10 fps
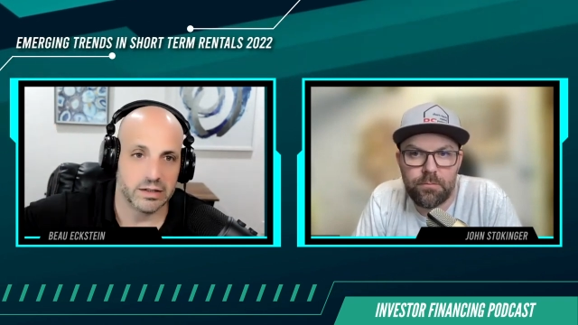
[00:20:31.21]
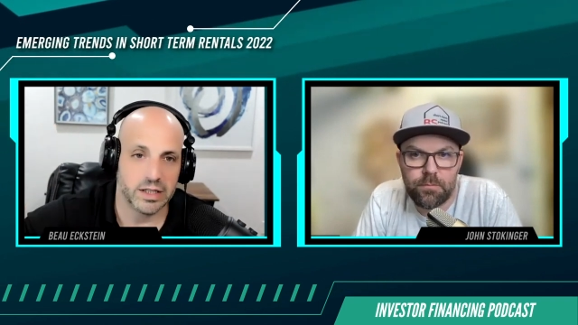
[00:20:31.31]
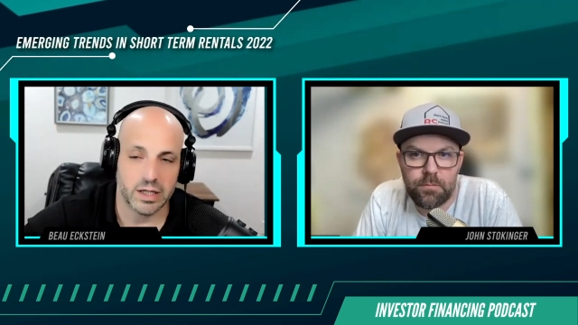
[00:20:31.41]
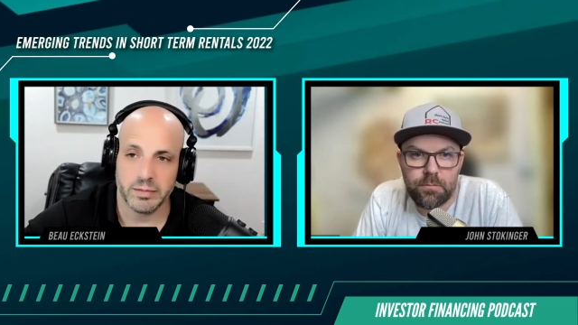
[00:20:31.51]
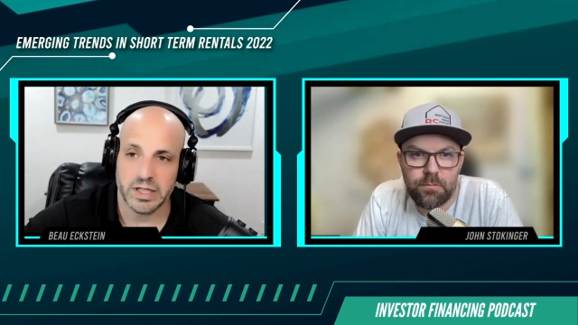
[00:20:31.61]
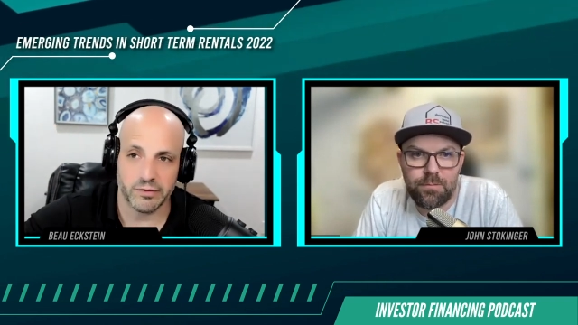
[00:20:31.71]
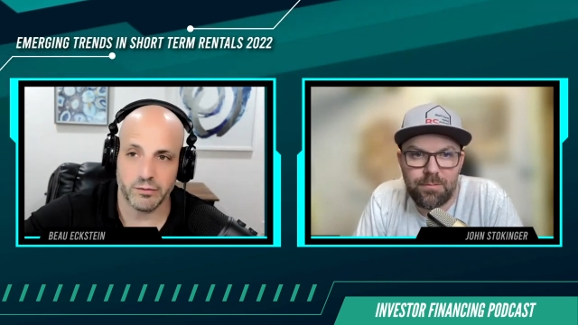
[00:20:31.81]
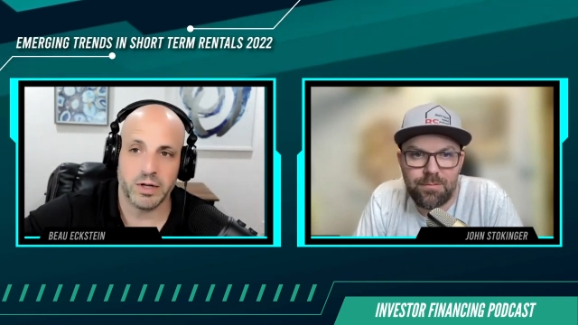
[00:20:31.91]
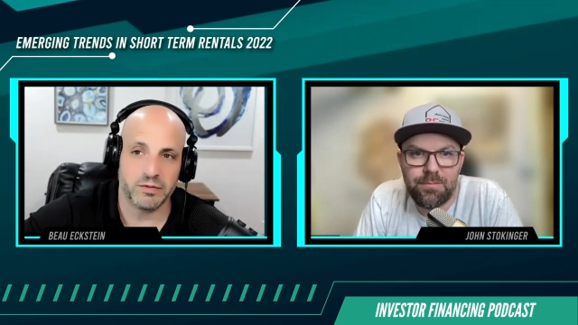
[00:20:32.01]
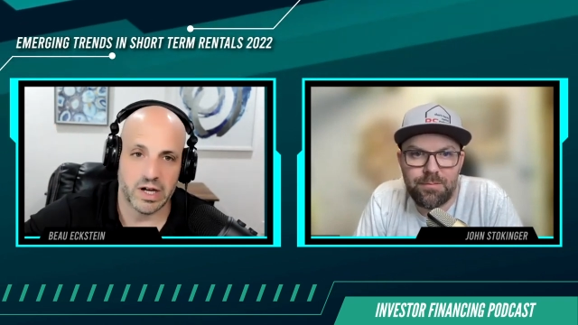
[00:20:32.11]
Speaker 1: you know, give
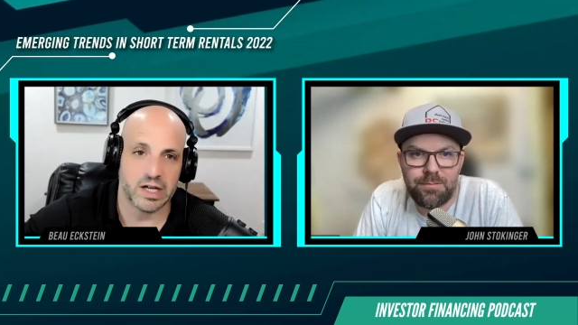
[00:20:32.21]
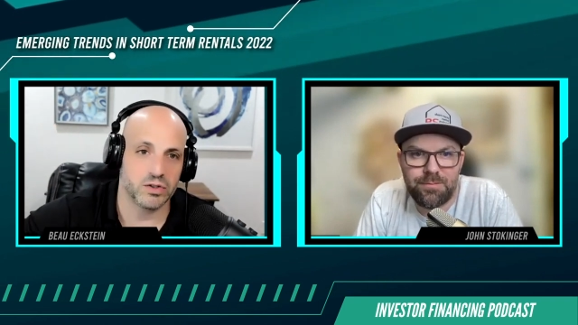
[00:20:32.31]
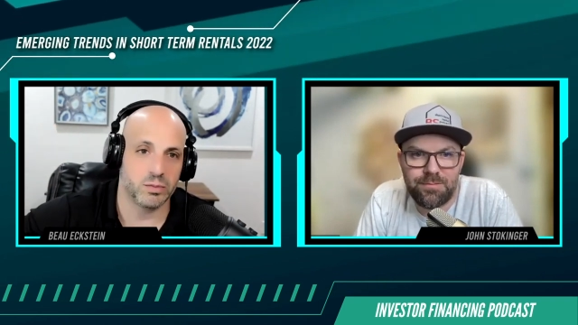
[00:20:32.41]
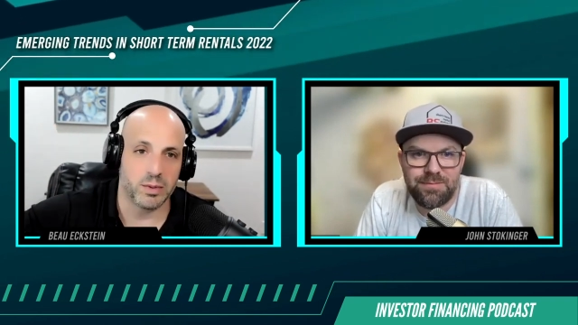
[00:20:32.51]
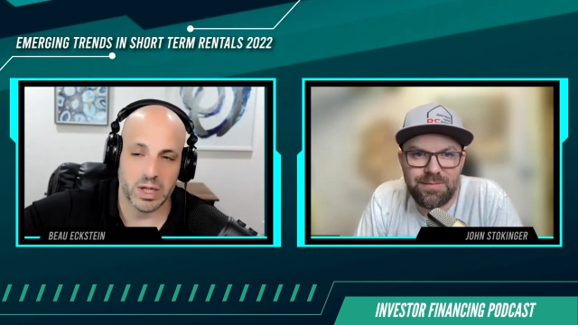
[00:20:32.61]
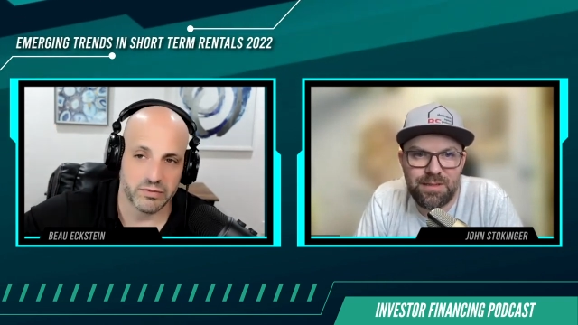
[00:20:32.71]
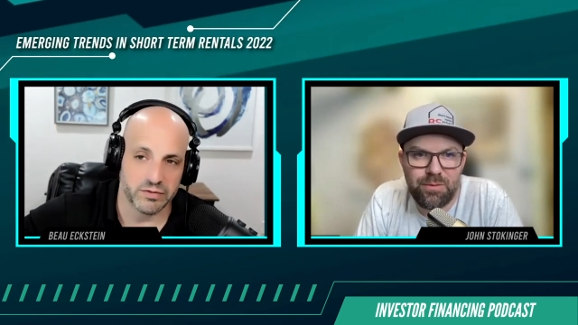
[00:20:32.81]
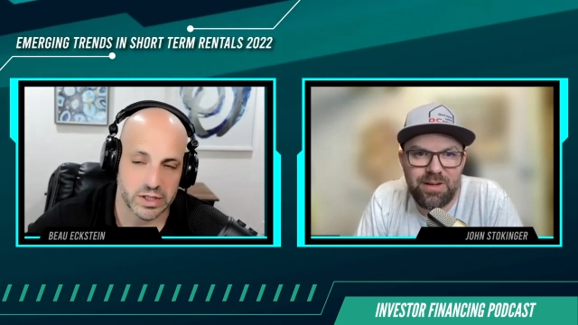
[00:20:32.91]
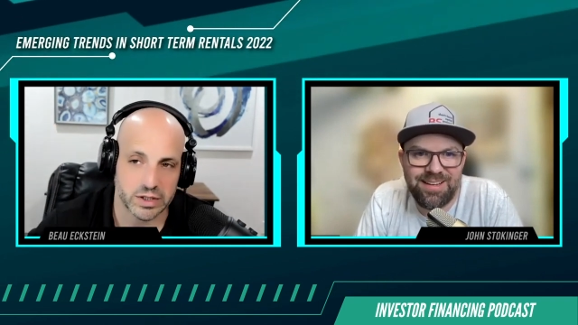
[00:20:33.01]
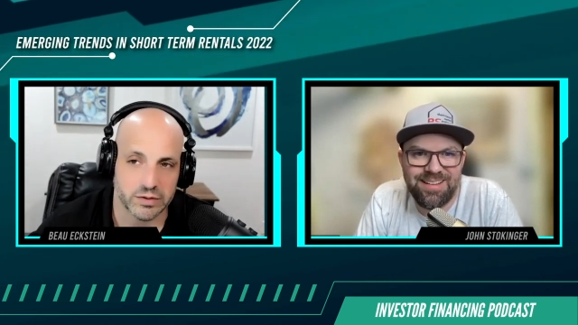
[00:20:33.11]
him advice, or maybe I can
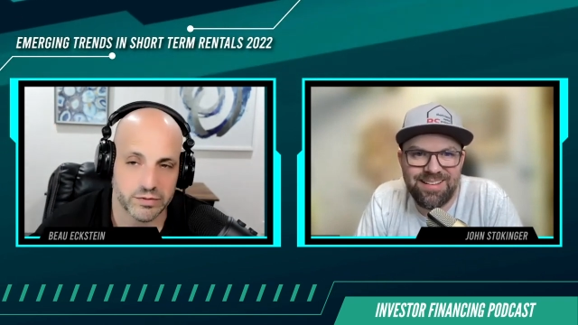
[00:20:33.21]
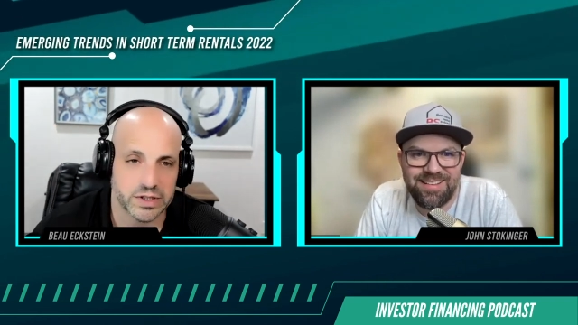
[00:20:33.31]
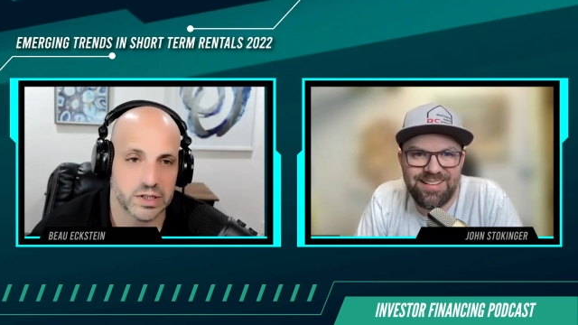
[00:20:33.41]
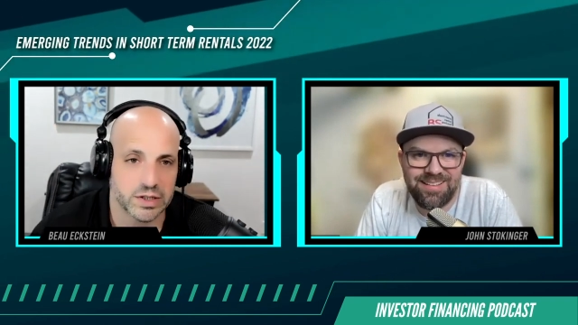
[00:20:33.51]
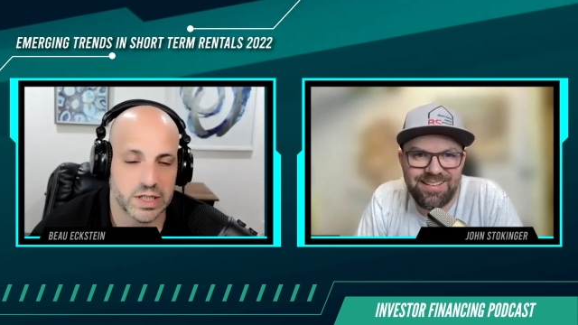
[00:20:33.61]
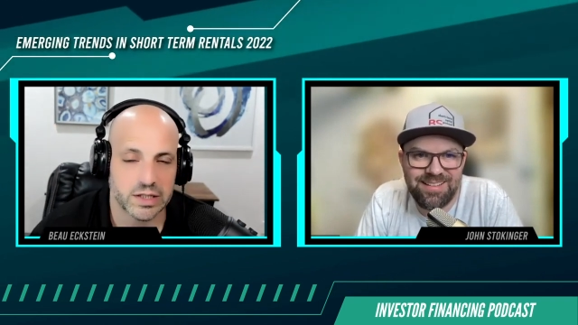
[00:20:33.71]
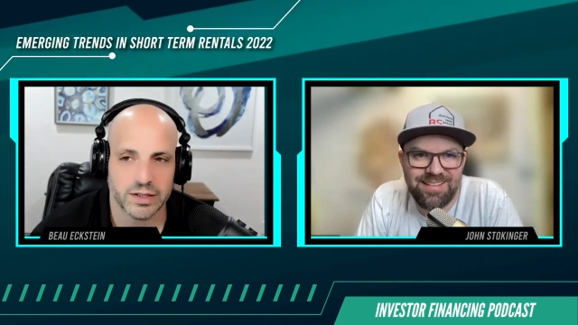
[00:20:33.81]
facil- right. facilitate their